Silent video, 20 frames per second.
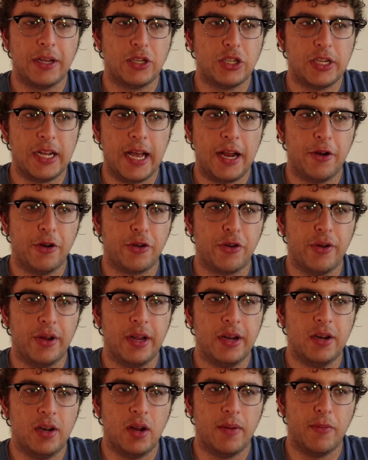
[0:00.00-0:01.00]
Shattered
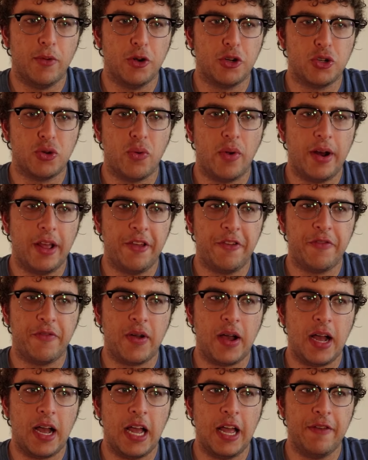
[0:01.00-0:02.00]
Grid number
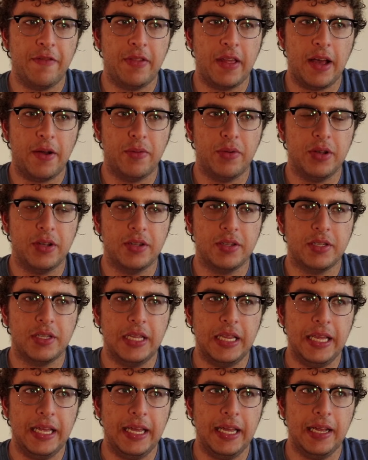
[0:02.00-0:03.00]
25 that was
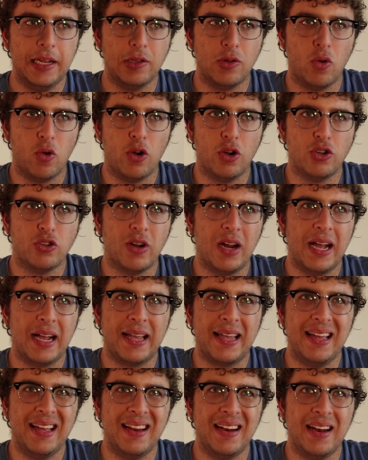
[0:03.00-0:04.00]
the Lord
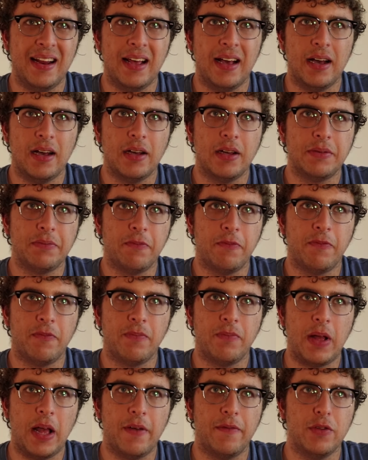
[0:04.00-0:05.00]
Drakkon
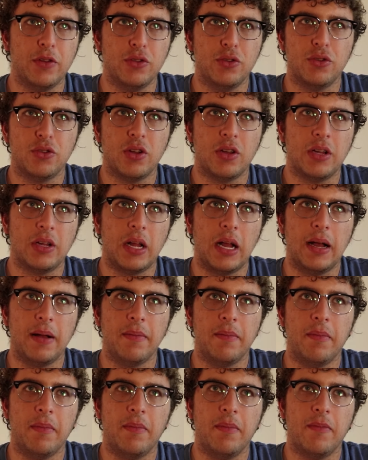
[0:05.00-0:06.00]
evolu-
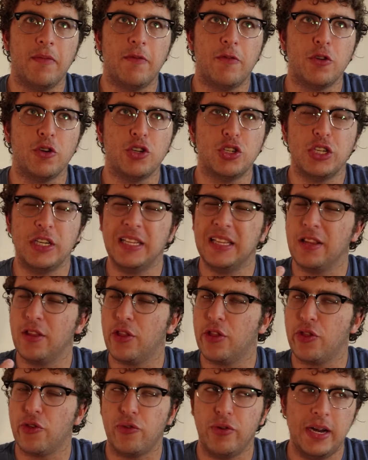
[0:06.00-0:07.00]
um, version
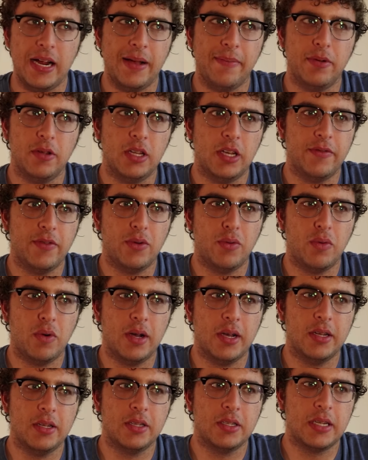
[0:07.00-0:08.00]
3, I believe it
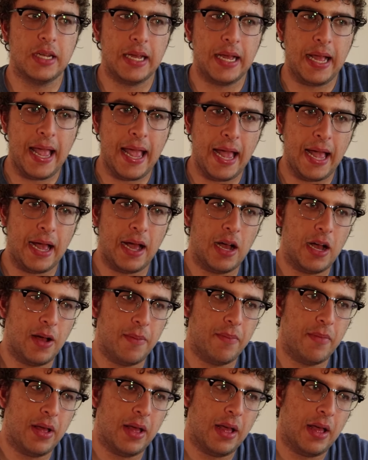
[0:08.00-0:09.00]
was,
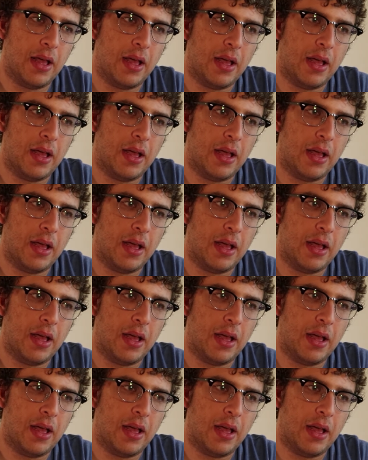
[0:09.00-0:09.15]
um,